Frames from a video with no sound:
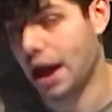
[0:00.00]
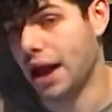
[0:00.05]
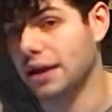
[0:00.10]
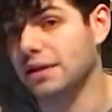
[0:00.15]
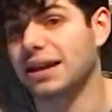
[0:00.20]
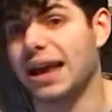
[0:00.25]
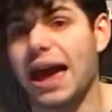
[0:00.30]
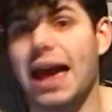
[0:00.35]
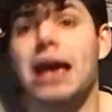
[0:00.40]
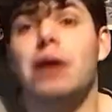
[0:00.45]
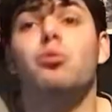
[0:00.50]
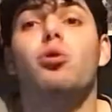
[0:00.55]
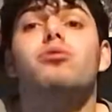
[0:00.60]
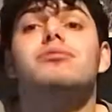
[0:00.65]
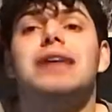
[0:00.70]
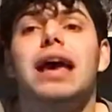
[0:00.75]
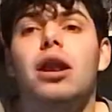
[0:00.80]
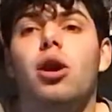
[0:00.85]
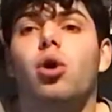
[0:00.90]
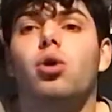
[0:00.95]
yeah, it will
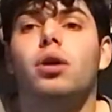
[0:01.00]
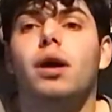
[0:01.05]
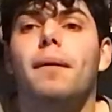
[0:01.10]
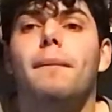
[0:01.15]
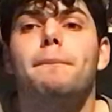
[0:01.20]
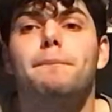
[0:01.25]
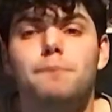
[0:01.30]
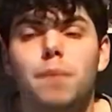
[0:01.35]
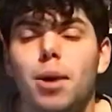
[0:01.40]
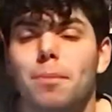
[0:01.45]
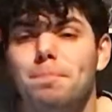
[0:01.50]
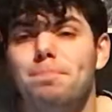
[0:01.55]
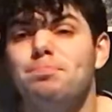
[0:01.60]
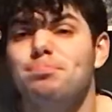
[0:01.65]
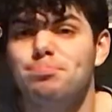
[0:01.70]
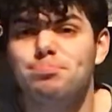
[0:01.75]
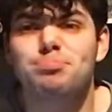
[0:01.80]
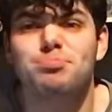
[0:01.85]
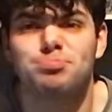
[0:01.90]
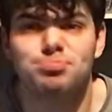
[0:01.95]
take longer, but
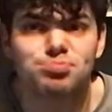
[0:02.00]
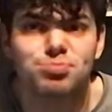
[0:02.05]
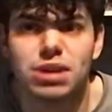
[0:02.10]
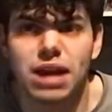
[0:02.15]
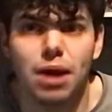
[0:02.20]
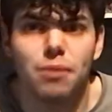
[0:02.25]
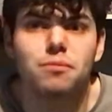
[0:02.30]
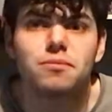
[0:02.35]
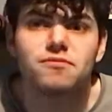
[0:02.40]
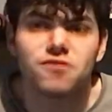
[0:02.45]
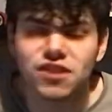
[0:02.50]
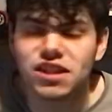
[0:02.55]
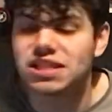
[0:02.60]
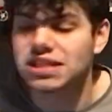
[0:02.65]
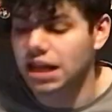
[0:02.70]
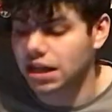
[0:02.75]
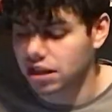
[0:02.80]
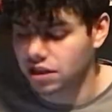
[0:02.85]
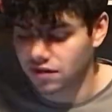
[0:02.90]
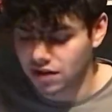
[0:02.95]
yeah, for the
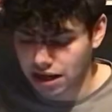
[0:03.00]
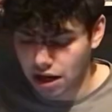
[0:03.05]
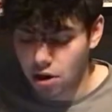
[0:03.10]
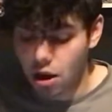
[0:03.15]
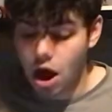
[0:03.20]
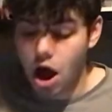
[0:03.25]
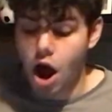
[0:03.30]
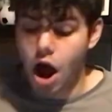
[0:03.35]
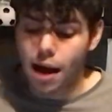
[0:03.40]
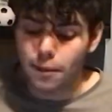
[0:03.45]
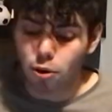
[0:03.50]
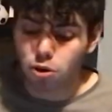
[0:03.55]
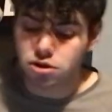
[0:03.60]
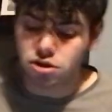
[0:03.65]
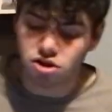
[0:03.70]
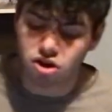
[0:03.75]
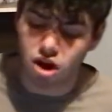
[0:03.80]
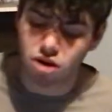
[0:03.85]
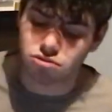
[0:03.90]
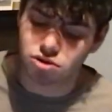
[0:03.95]
sake of the video, I'm also
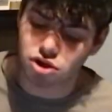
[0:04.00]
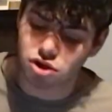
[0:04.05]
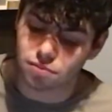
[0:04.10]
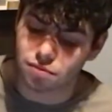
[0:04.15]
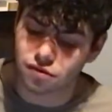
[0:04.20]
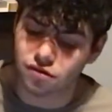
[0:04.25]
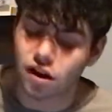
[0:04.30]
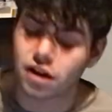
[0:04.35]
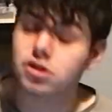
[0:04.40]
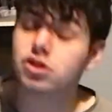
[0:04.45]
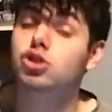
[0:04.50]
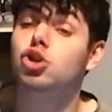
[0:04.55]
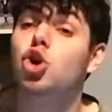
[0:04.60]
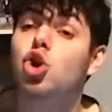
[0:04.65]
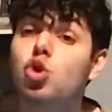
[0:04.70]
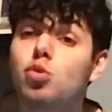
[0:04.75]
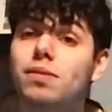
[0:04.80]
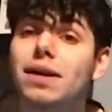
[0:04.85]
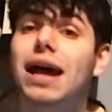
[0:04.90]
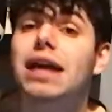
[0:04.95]
going to provide
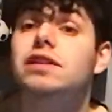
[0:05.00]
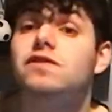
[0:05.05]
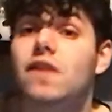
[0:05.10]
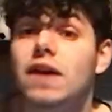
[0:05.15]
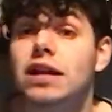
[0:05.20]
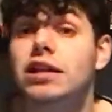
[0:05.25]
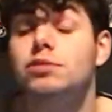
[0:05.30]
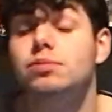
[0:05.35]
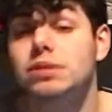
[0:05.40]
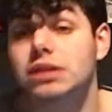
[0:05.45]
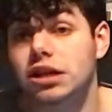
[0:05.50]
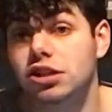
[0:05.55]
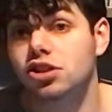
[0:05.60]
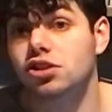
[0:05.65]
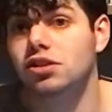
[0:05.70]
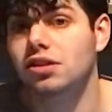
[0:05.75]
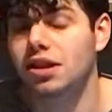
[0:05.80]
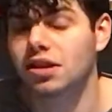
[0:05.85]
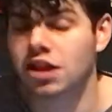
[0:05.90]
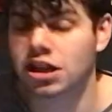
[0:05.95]
2 players for each position
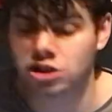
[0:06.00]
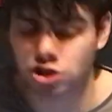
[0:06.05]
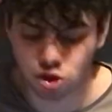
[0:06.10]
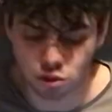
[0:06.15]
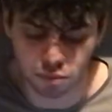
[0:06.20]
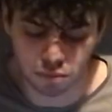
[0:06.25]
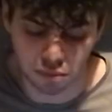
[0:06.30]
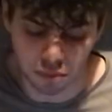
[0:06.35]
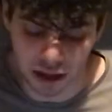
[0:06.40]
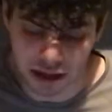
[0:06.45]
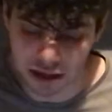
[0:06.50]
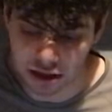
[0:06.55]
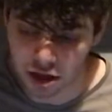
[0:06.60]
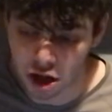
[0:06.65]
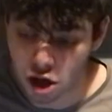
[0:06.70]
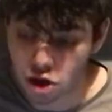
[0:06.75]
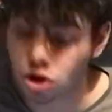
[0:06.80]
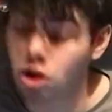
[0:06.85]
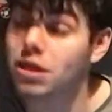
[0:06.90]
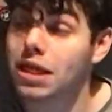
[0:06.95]

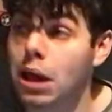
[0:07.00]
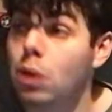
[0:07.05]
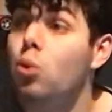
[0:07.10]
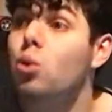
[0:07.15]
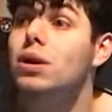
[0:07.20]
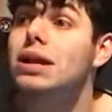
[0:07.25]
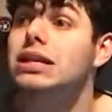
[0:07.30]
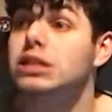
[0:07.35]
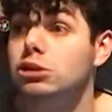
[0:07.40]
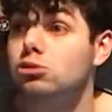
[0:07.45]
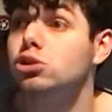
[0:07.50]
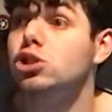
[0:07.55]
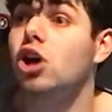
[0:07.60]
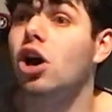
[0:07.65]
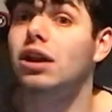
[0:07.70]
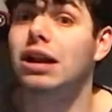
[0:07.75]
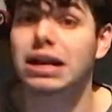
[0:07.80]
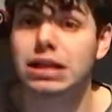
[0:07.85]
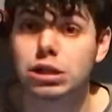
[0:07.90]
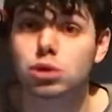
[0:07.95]
that they will need to
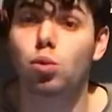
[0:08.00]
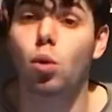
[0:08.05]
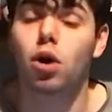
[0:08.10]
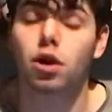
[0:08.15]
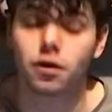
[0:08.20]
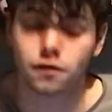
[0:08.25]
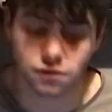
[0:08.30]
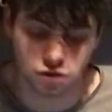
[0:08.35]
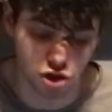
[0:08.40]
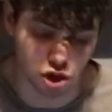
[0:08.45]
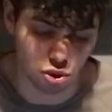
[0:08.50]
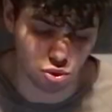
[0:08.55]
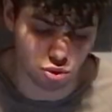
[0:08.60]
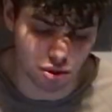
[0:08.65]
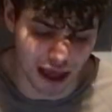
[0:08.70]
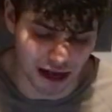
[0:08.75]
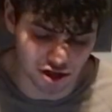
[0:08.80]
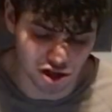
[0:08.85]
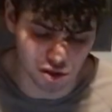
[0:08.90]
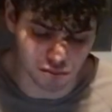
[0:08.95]
sign at least one of to
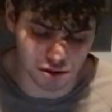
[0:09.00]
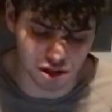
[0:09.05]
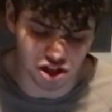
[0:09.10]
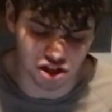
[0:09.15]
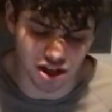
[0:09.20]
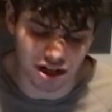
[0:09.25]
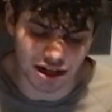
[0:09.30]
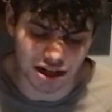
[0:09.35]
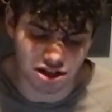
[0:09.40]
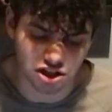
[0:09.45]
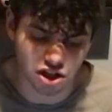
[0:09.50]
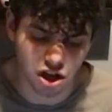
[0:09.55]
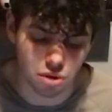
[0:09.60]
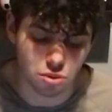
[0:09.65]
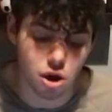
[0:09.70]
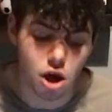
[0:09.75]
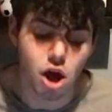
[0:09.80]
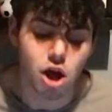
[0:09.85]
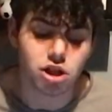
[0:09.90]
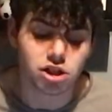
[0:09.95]
get to the position they need to do.
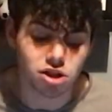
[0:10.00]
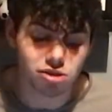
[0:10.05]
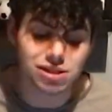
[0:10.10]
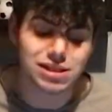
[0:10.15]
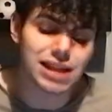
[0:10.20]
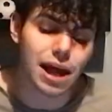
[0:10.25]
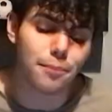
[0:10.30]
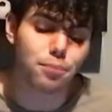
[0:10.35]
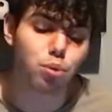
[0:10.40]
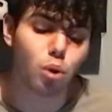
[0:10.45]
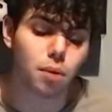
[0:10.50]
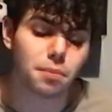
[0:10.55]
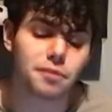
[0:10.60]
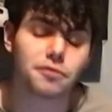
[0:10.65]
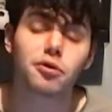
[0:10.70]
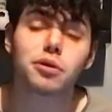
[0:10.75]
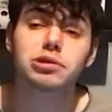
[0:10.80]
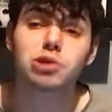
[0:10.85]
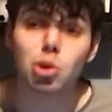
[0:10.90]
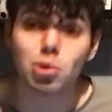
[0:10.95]
So step 1
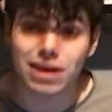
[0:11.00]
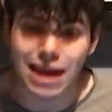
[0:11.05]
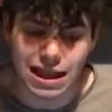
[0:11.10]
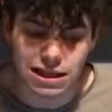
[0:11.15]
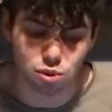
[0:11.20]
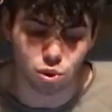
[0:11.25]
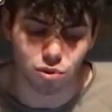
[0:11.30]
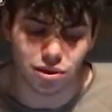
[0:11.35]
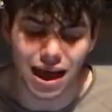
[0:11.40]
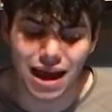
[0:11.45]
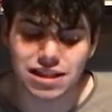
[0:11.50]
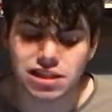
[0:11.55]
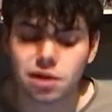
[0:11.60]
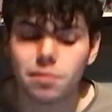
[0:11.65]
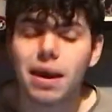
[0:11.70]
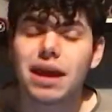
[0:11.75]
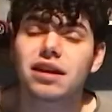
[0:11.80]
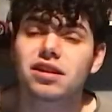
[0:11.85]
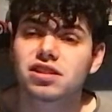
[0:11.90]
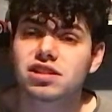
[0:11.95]
before we do get into all that is to
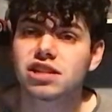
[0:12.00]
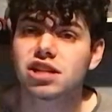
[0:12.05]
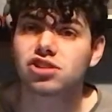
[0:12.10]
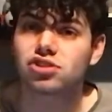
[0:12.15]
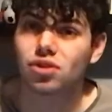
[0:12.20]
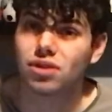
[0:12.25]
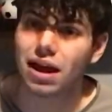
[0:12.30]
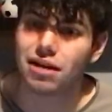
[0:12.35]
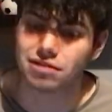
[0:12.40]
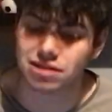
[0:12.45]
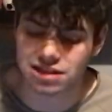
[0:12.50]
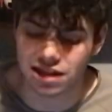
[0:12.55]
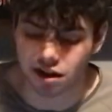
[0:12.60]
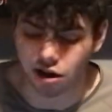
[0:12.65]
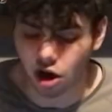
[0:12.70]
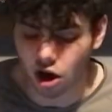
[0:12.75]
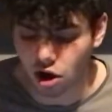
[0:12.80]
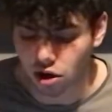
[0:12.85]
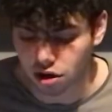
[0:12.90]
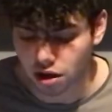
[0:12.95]
make a decision on Erik Ten
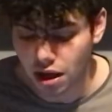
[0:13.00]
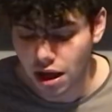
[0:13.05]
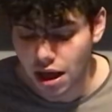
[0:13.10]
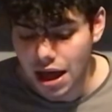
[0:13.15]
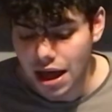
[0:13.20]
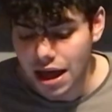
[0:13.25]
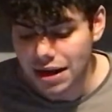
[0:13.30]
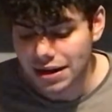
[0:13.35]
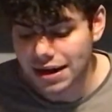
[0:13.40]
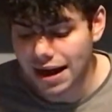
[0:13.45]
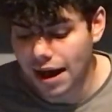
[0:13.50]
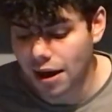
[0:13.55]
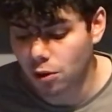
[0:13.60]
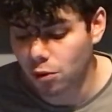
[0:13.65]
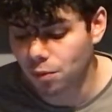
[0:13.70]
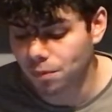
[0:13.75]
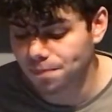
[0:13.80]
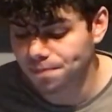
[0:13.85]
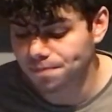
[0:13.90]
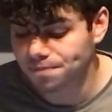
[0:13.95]
Hag.
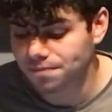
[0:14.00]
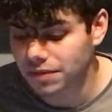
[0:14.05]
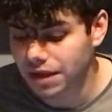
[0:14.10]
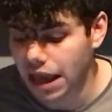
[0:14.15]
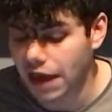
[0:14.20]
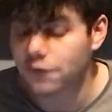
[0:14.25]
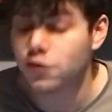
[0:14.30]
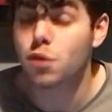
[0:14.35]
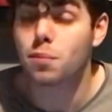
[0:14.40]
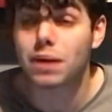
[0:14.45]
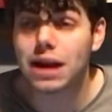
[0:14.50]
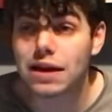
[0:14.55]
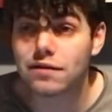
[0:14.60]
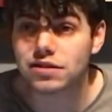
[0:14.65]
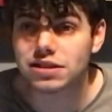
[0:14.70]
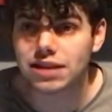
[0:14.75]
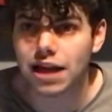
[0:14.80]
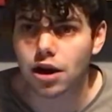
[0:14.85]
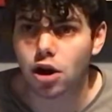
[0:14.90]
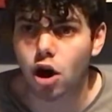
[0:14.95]
Now, if you believe
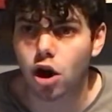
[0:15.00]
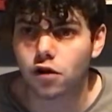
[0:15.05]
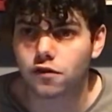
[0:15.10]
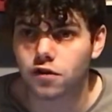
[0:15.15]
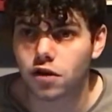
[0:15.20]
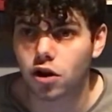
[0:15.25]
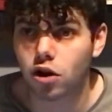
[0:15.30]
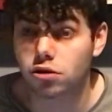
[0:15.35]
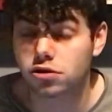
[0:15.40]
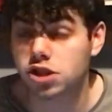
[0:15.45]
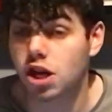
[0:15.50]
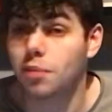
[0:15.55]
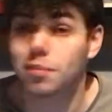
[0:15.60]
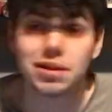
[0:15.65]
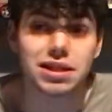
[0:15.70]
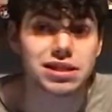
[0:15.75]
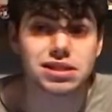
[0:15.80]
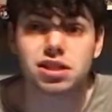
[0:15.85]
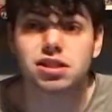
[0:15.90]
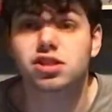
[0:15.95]
in Ten Hag for the long term,
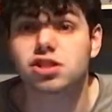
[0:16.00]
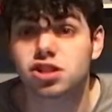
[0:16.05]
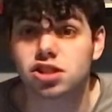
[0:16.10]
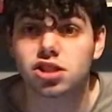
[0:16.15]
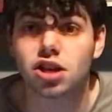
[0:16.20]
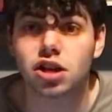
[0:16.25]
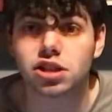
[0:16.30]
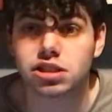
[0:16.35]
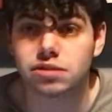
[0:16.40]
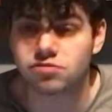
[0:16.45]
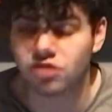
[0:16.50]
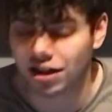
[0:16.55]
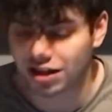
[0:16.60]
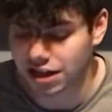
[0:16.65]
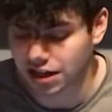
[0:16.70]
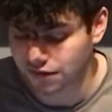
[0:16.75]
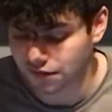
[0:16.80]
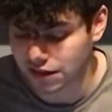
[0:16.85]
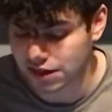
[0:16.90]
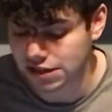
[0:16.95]
and this is to Sir Jim Ratcliffe,